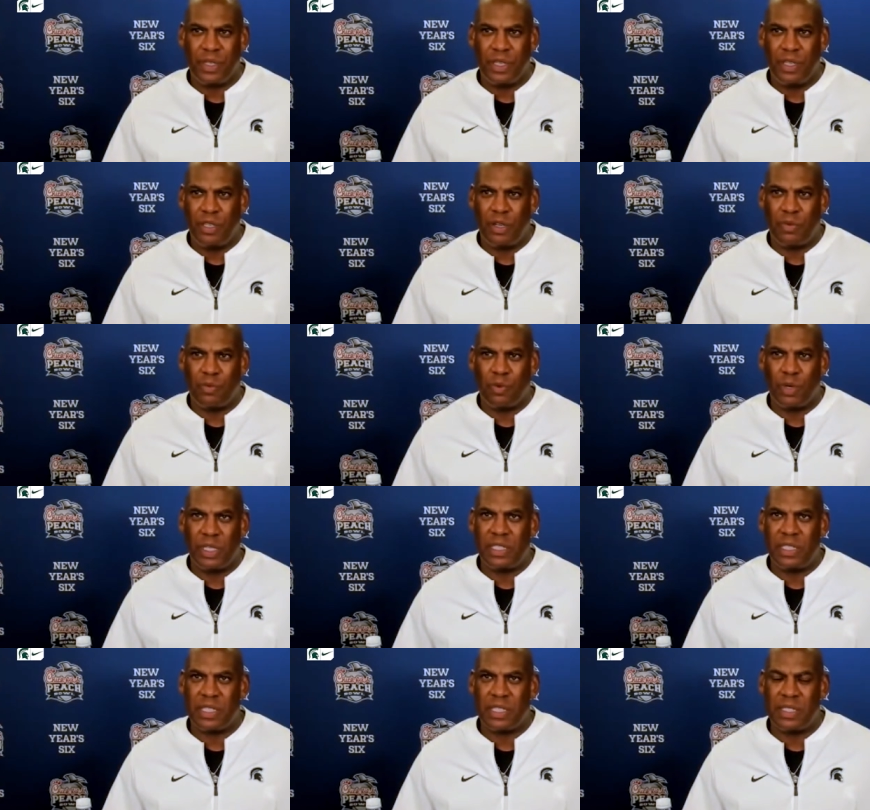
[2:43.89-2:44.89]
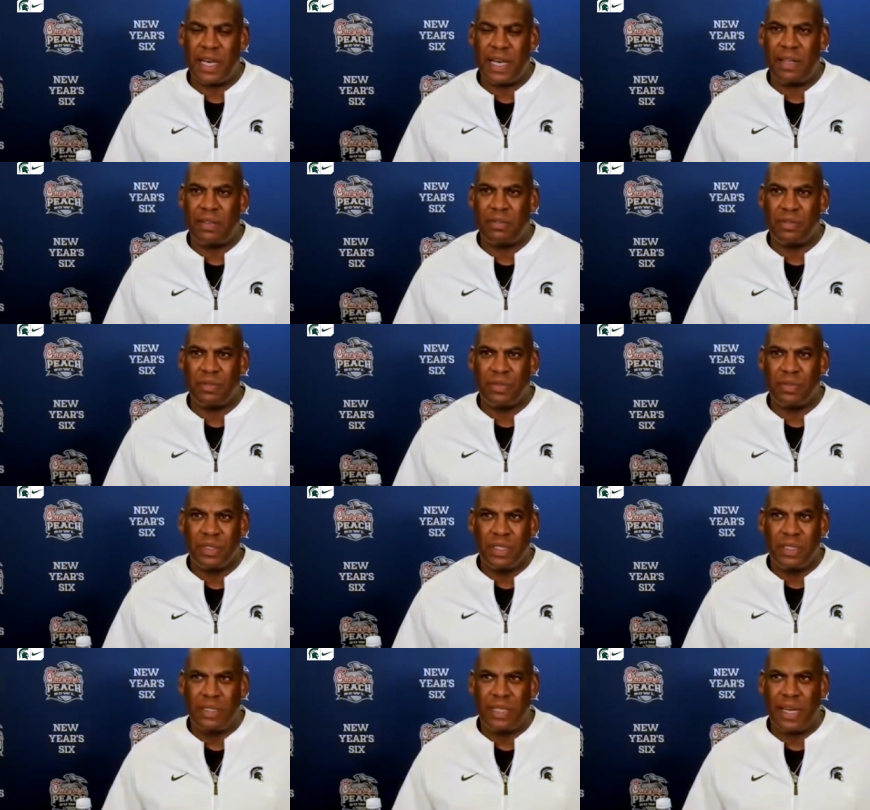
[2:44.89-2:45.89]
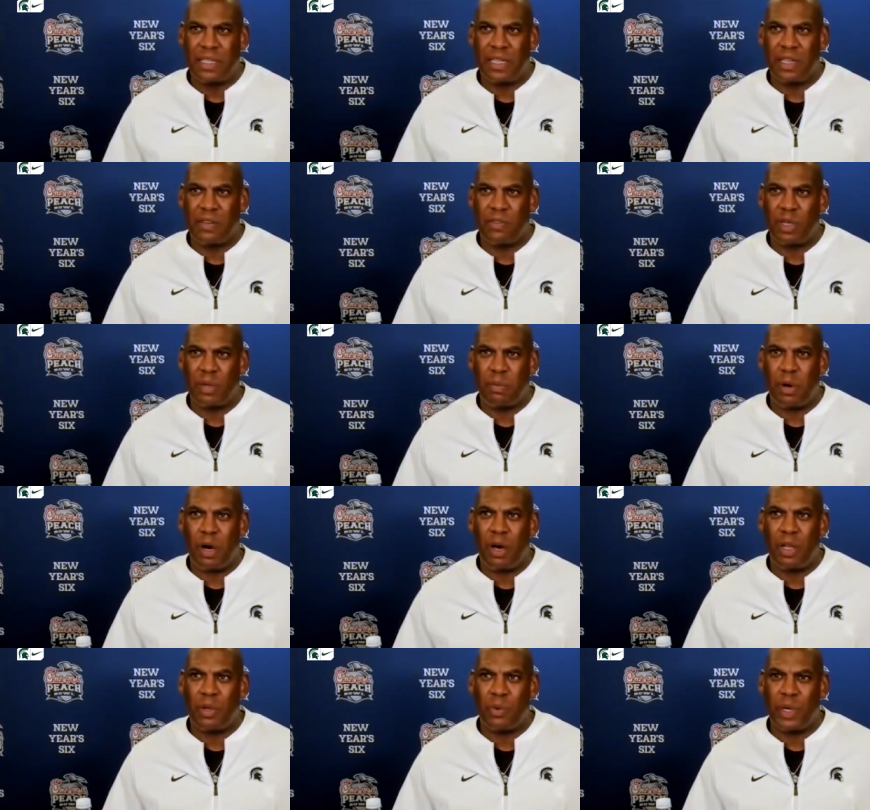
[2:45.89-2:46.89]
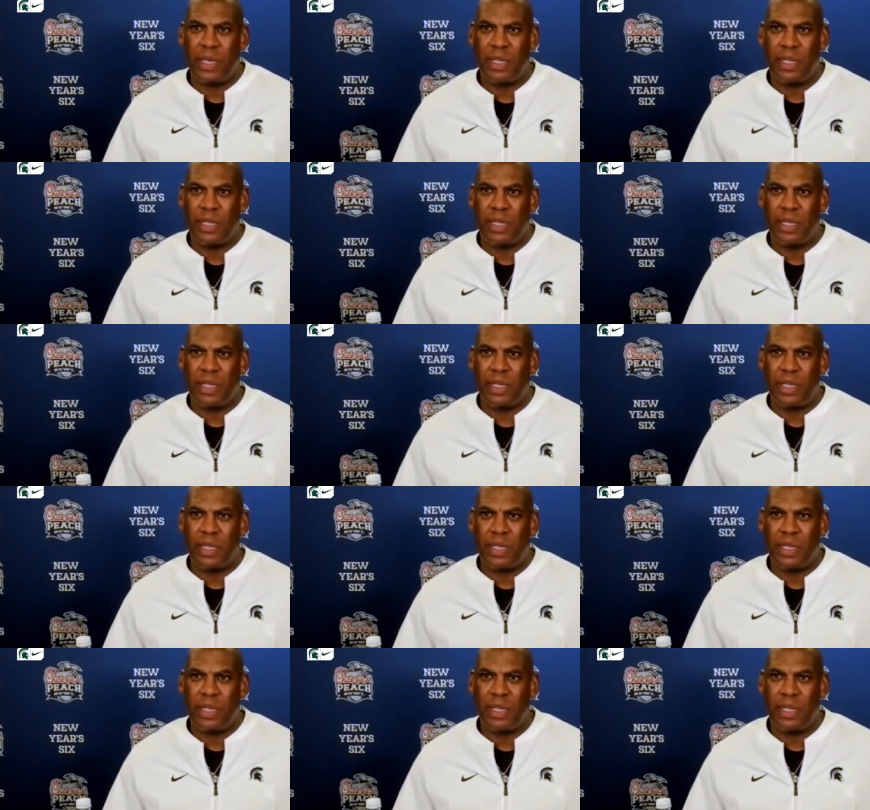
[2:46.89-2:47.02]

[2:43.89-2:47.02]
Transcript: you know, really just not not delivering the ball the way